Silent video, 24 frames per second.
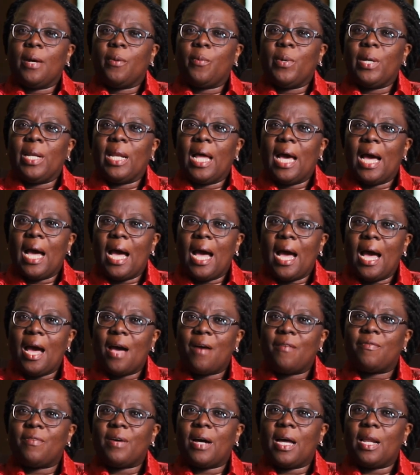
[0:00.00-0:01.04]
will
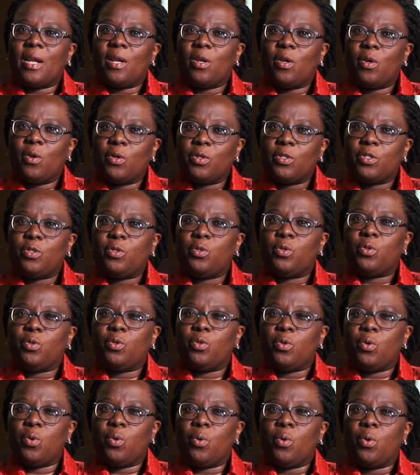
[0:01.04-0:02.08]
have a lot to
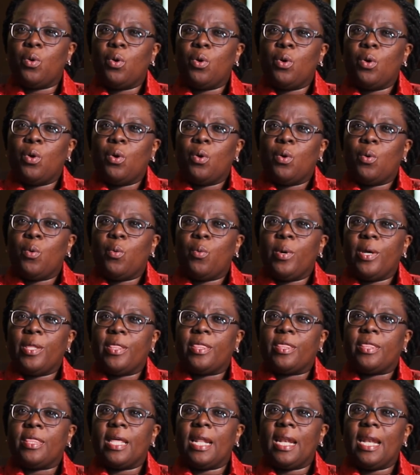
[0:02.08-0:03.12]
do
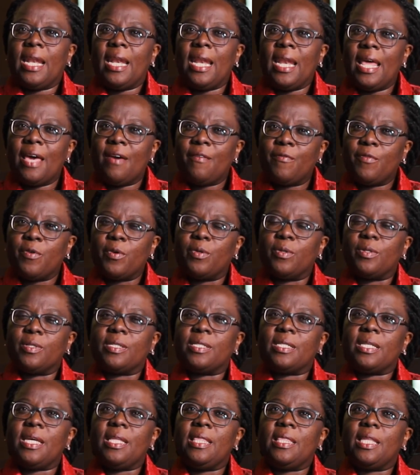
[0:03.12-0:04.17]
with the
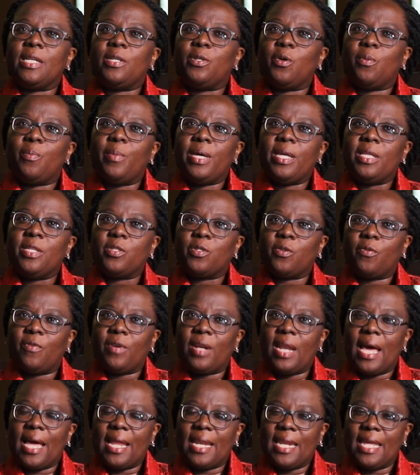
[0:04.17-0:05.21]
levels in the domains of
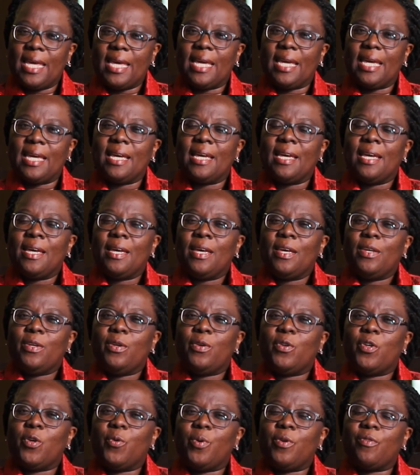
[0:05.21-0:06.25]
learning.
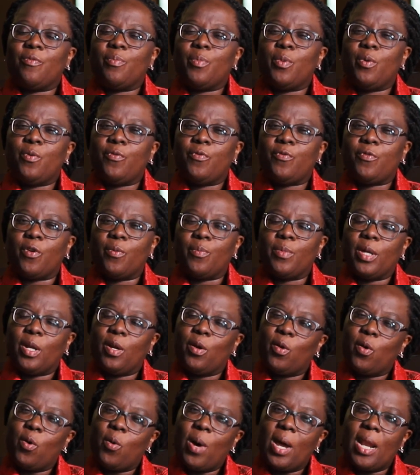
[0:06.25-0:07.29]
We've moved from the
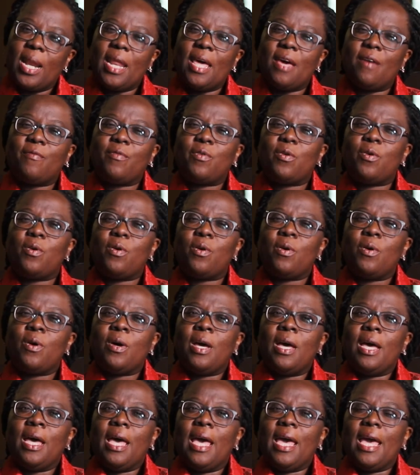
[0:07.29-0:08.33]
lower level,
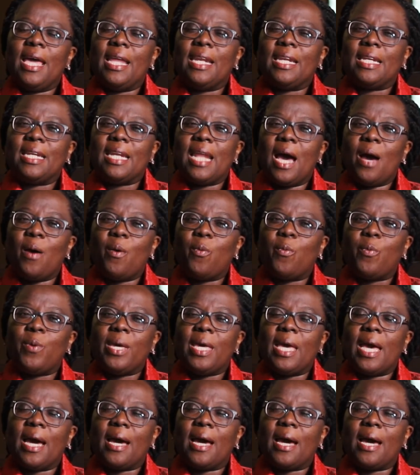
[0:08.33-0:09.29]
and now we